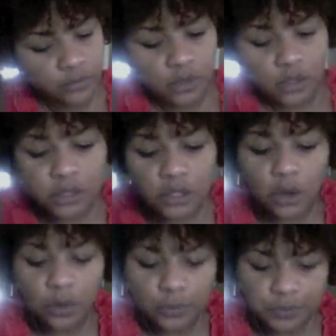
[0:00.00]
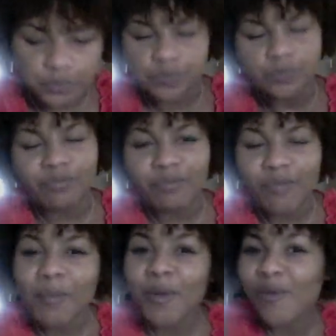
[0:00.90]
So
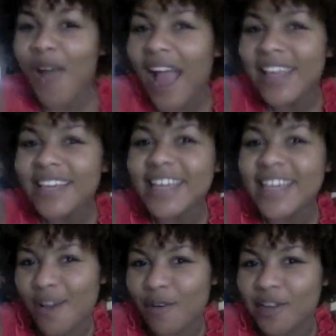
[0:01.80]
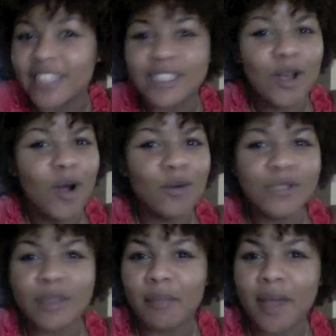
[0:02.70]
Mariah Carey is to
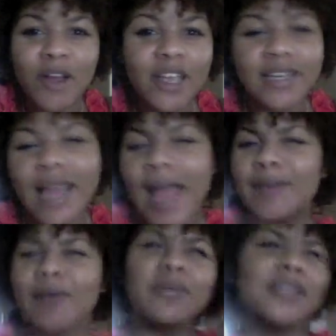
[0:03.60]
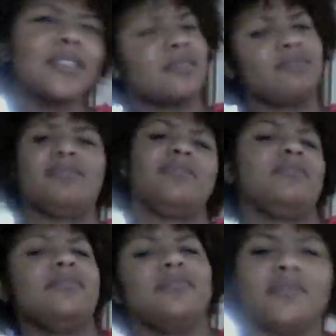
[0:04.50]
host American Idol. Miss,
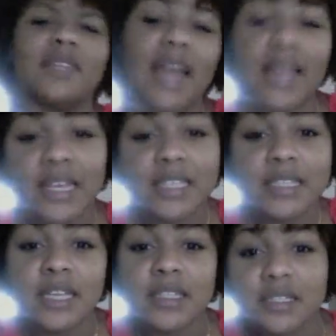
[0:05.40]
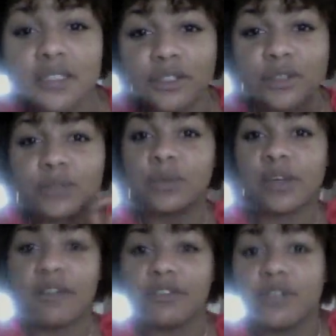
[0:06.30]
and I can't sing since,
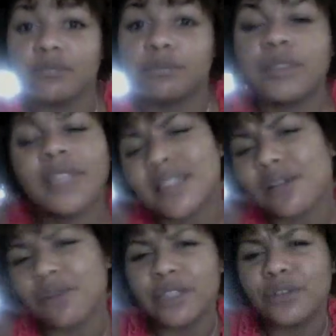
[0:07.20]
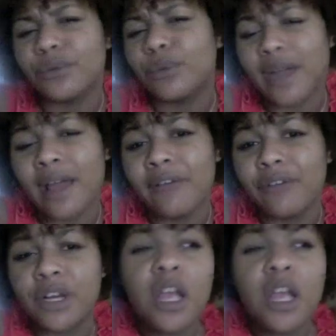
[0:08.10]
whatever. But that's all right, though. Whatever.